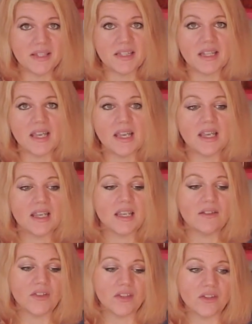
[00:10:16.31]
today,
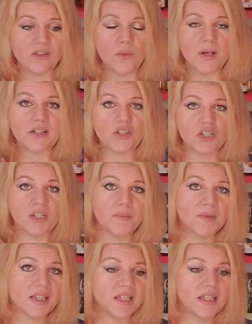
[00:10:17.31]
even the Quest chips,